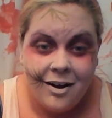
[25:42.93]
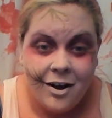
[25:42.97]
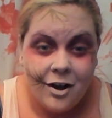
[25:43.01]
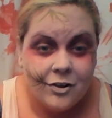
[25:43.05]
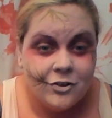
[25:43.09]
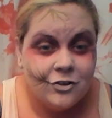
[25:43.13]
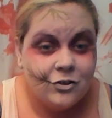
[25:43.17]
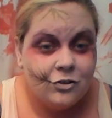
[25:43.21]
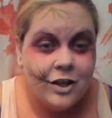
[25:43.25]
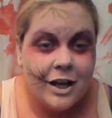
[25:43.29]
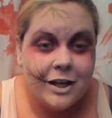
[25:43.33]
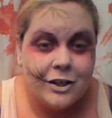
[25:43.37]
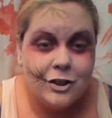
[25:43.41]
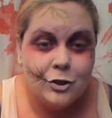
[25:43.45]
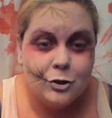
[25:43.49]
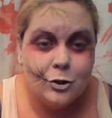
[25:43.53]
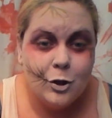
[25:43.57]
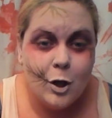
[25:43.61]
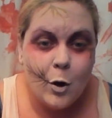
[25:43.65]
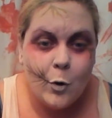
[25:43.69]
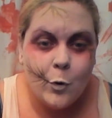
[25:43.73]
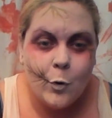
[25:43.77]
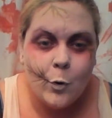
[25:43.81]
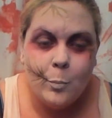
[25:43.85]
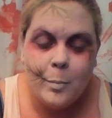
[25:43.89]
Check your
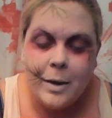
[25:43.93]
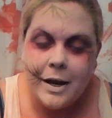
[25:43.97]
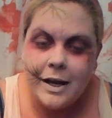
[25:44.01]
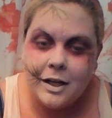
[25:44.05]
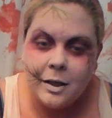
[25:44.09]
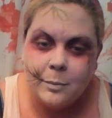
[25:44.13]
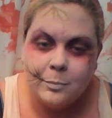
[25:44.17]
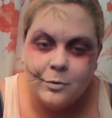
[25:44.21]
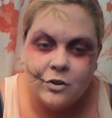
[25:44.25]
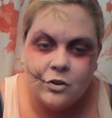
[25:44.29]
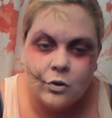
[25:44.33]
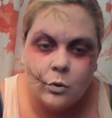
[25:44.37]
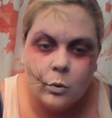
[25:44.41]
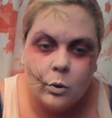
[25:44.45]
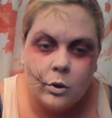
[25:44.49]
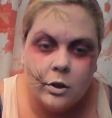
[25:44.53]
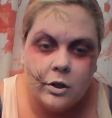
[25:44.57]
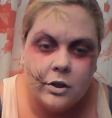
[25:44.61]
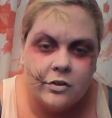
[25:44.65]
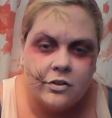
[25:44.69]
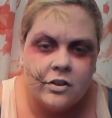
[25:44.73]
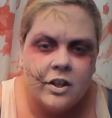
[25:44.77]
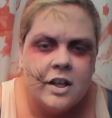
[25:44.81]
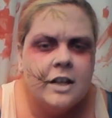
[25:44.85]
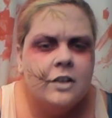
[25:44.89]
local makeup
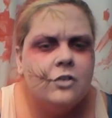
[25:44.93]
stores,